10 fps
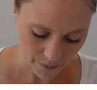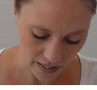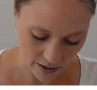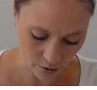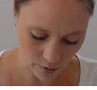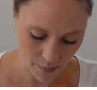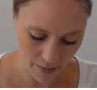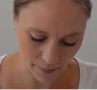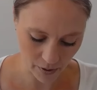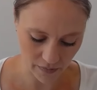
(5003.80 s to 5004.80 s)
and
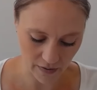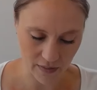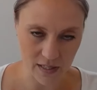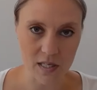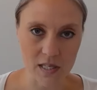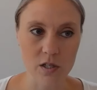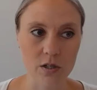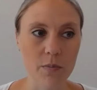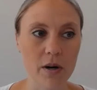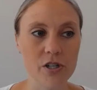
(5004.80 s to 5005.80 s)
remember that this is
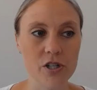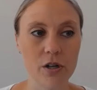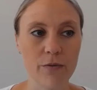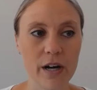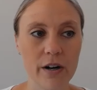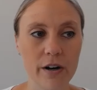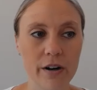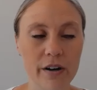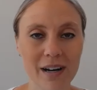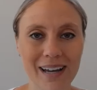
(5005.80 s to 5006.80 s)
your margin of
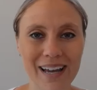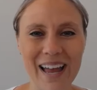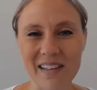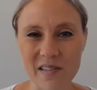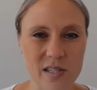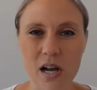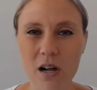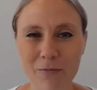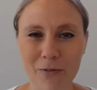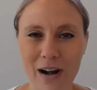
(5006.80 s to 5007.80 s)
error and
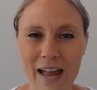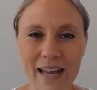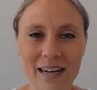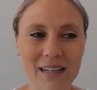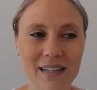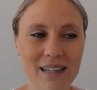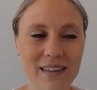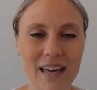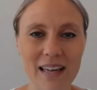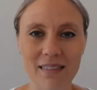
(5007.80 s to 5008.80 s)
solve for n,
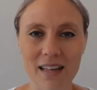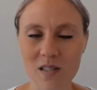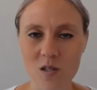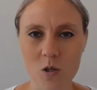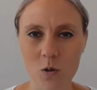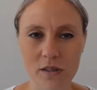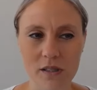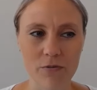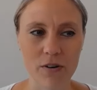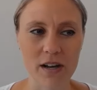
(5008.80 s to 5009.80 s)
then that's totally
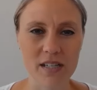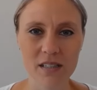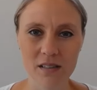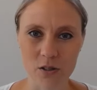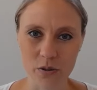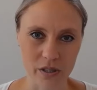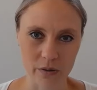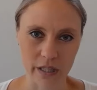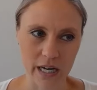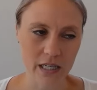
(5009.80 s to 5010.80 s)
fine. You can do
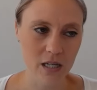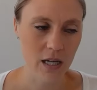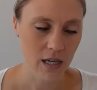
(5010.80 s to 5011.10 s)
that,